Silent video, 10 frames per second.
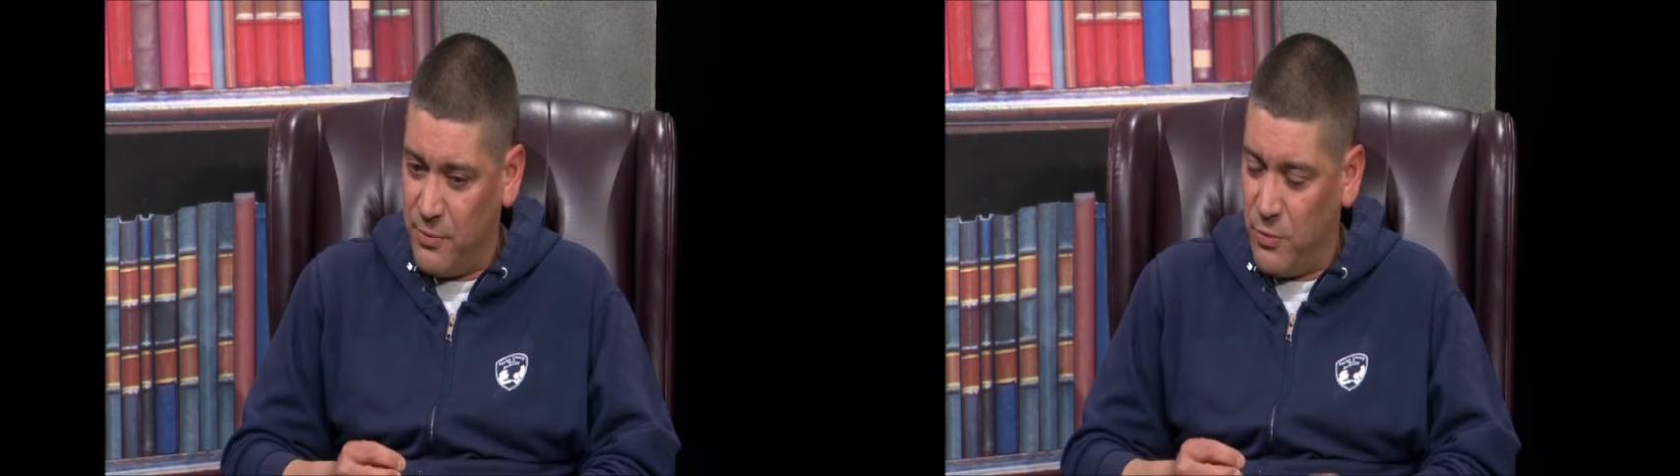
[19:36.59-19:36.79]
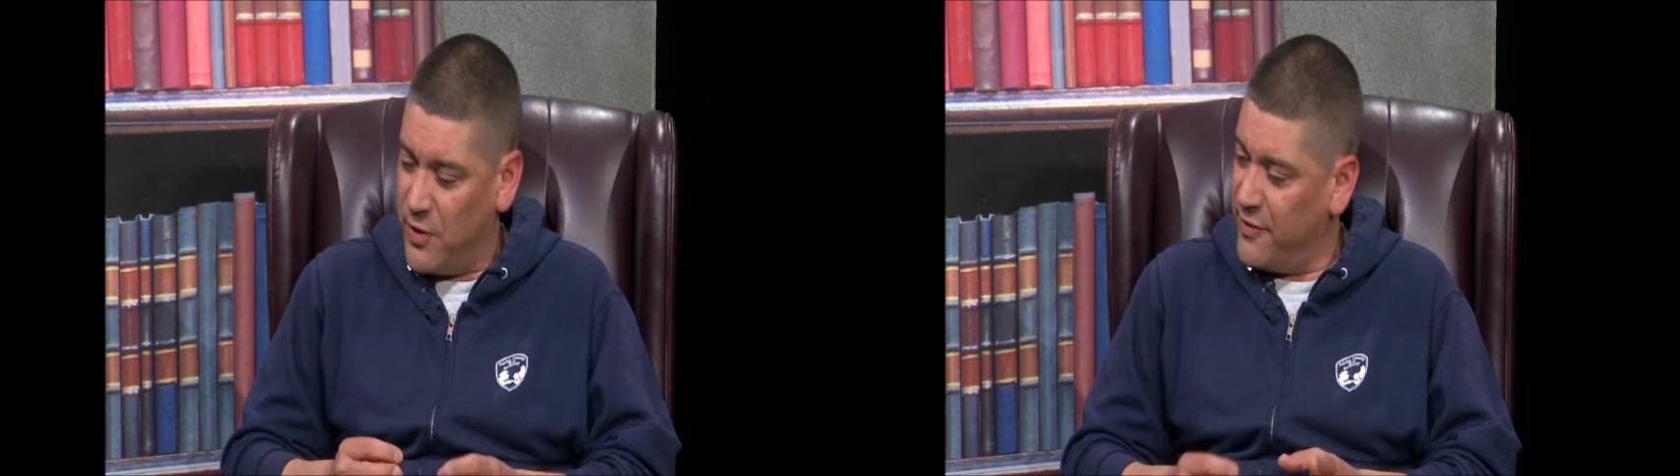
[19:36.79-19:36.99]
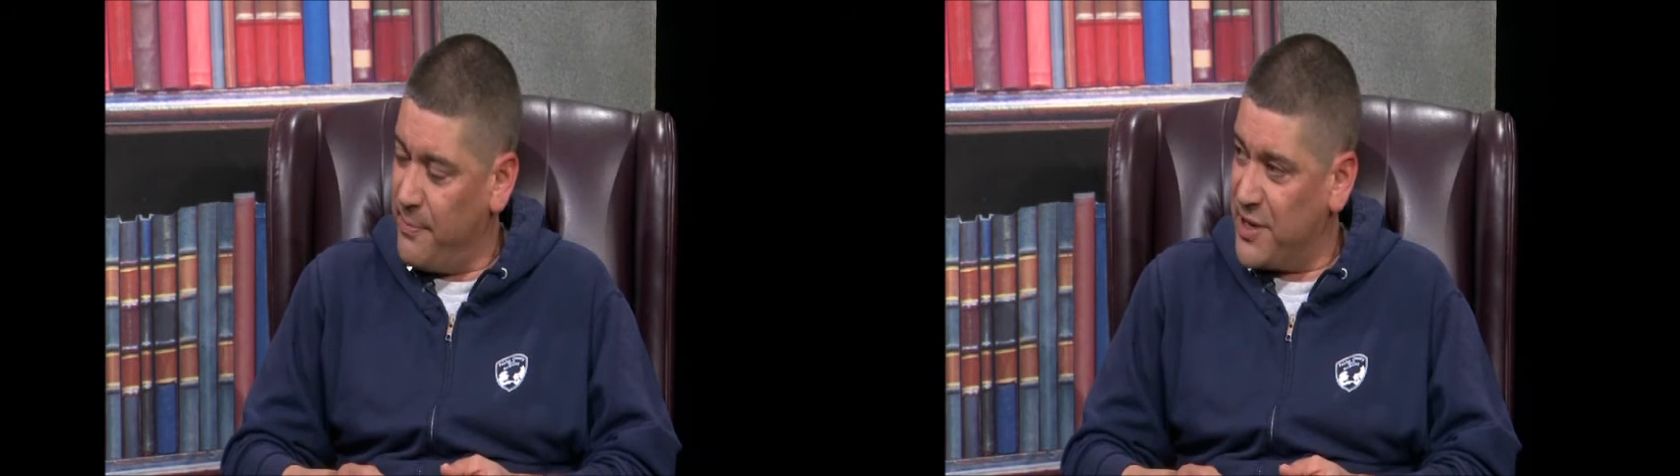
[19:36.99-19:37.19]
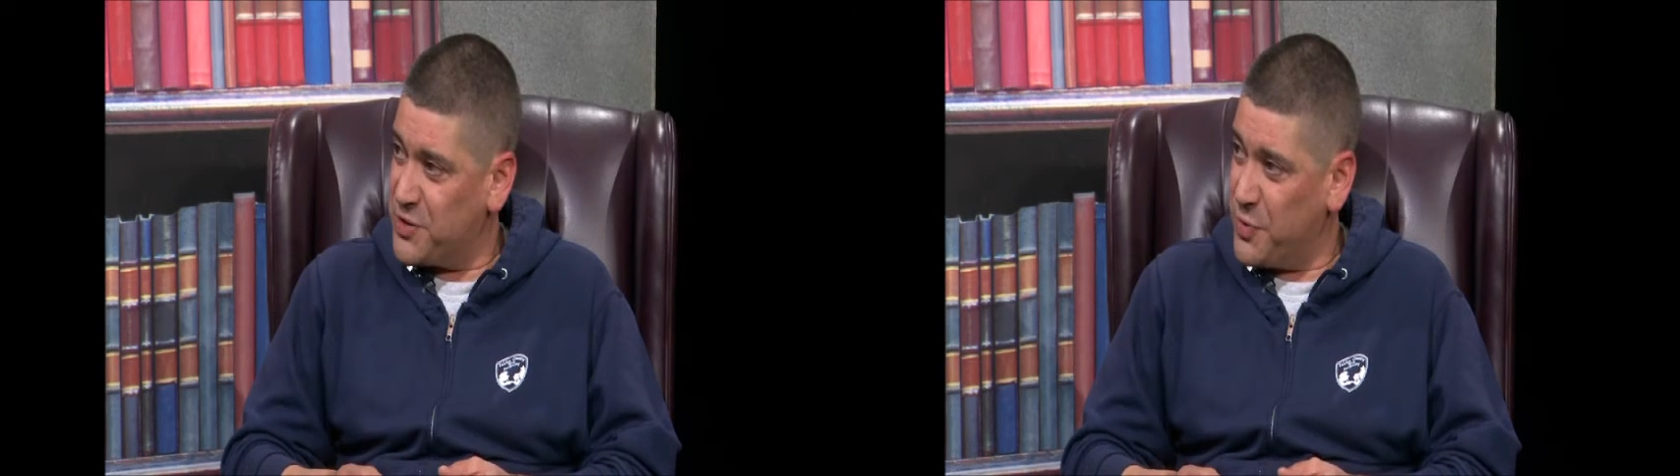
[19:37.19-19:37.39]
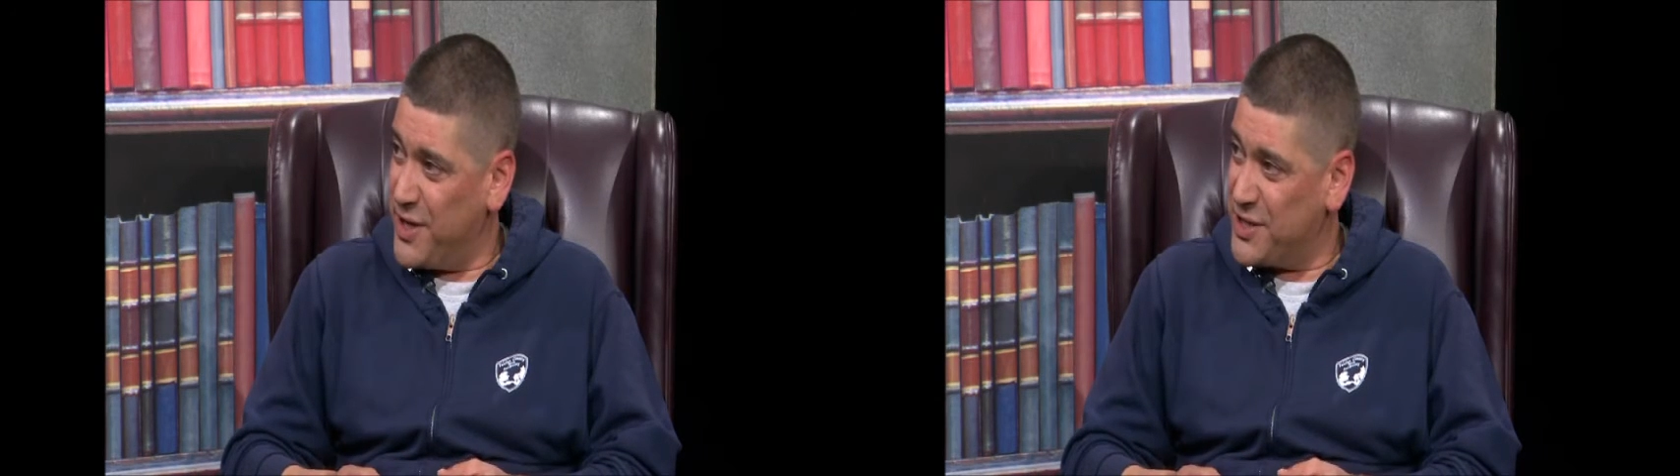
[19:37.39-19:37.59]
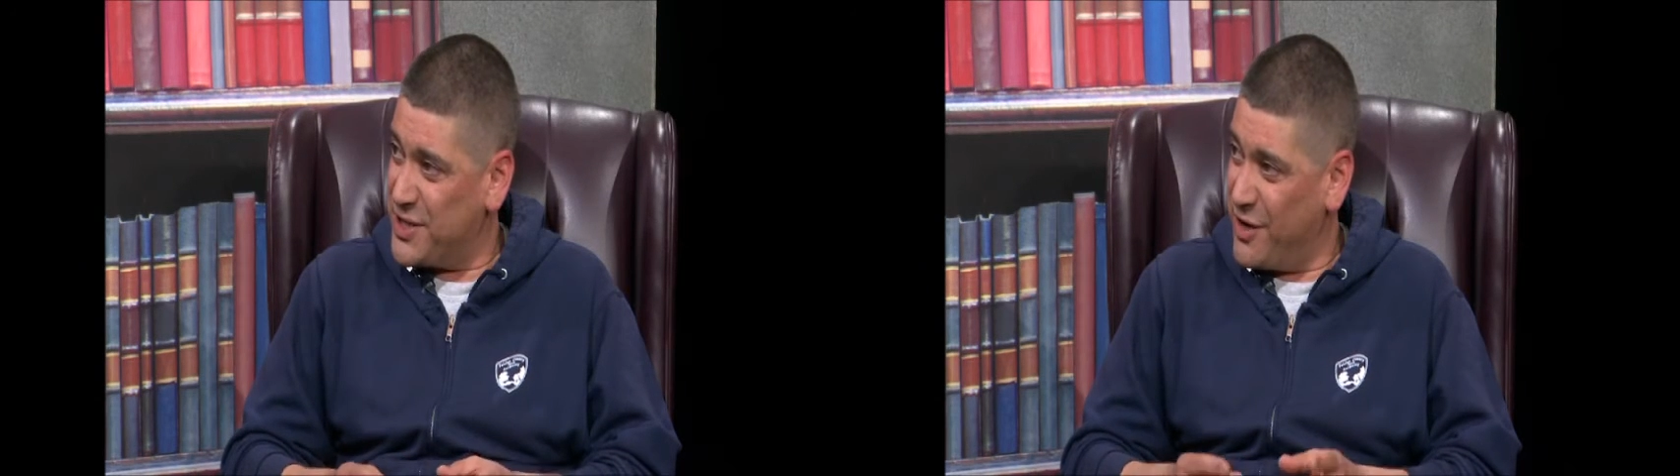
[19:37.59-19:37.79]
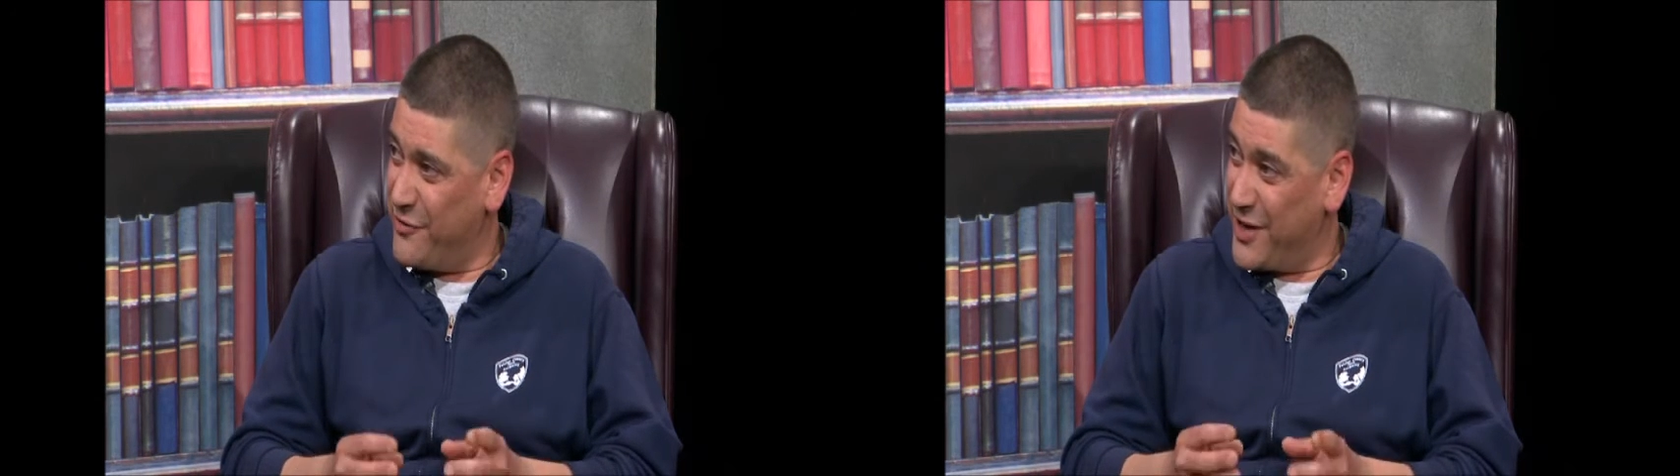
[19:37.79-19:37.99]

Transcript: one of the best ways of